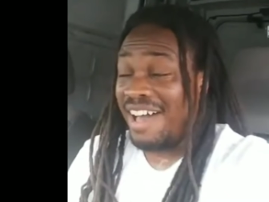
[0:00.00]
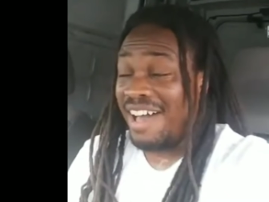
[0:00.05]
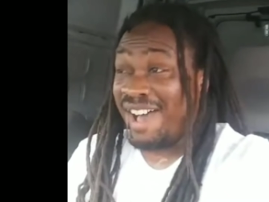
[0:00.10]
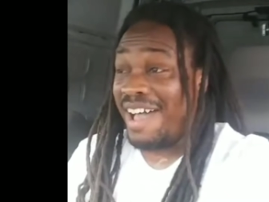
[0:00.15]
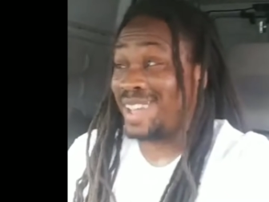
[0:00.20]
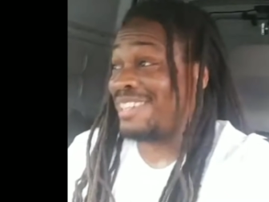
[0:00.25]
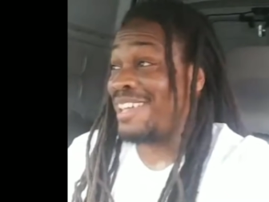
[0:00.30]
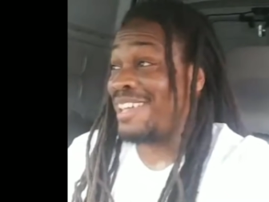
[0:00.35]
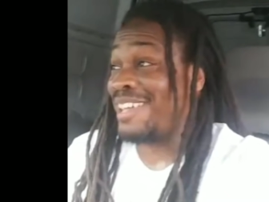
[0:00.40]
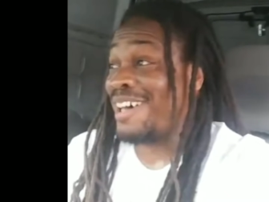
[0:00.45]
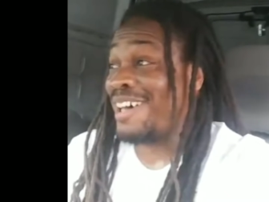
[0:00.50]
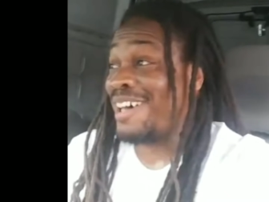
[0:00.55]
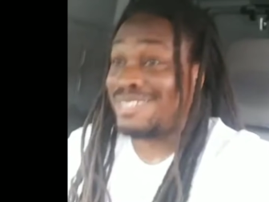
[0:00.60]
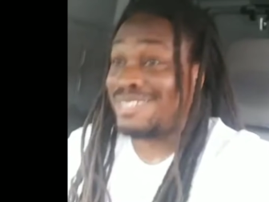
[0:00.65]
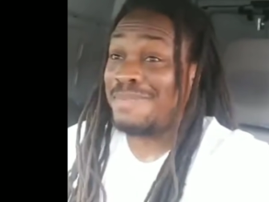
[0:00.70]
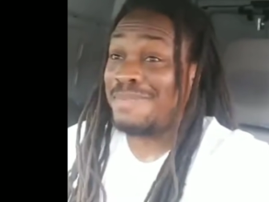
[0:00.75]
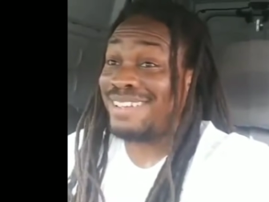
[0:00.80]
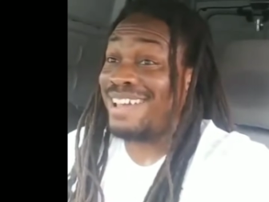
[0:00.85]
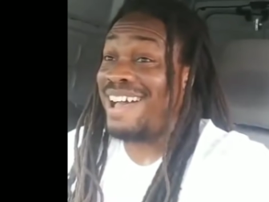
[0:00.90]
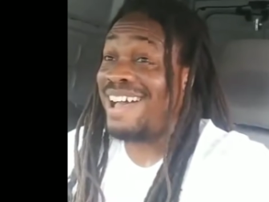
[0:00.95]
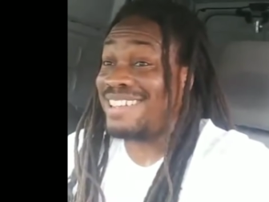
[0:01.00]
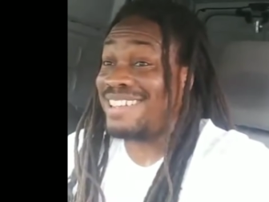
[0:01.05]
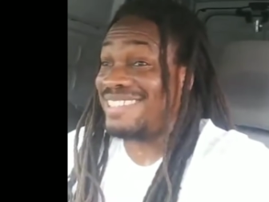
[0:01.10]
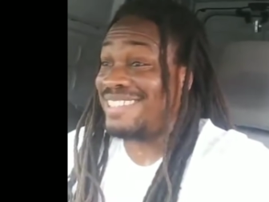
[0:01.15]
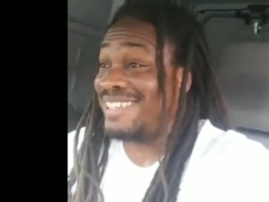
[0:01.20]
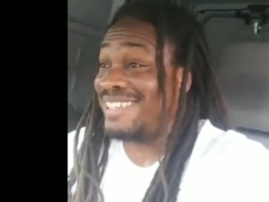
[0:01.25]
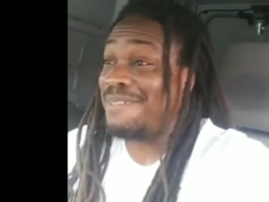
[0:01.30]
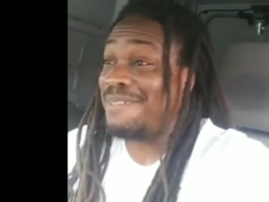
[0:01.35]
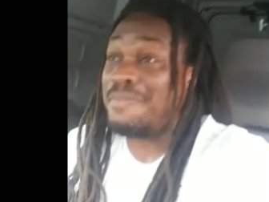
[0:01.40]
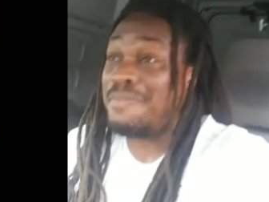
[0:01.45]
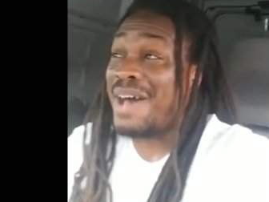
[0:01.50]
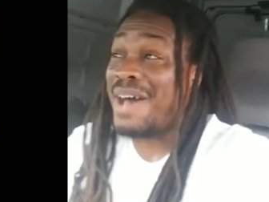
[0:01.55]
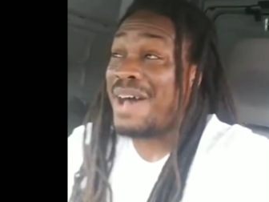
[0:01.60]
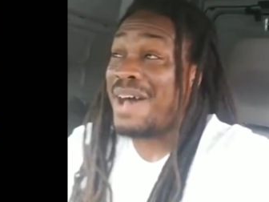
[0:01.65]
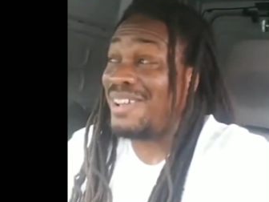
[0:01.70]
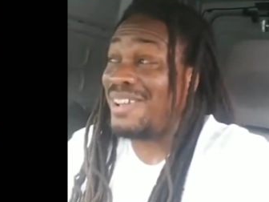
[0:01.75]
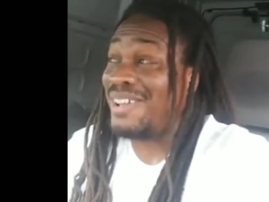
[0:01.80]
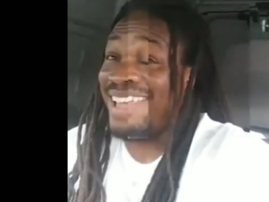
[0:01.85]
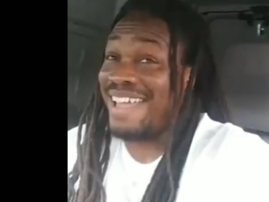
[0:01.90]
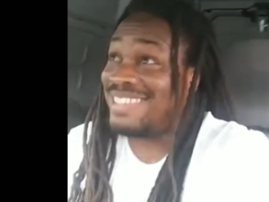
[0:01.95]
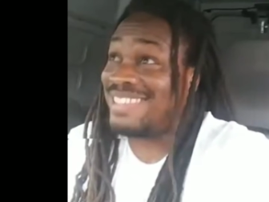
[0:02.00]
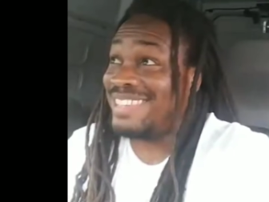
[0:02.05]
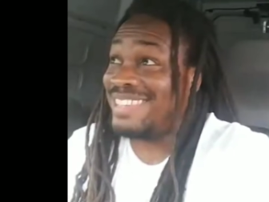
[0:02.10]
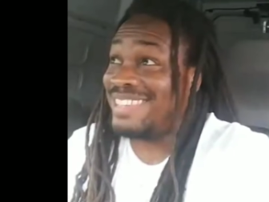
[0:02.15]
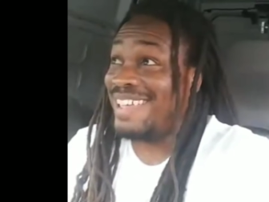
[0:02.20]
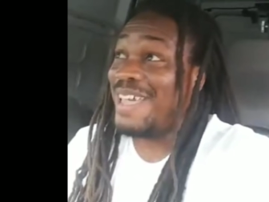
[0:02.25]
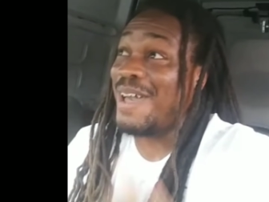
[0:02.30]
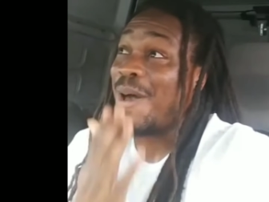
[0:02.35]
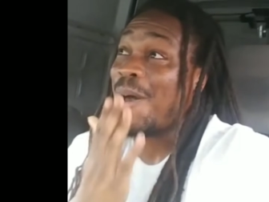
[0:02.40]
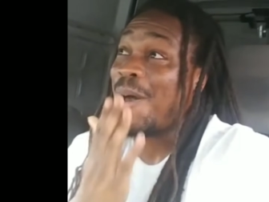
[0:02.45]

I lost my guns in a boating accident.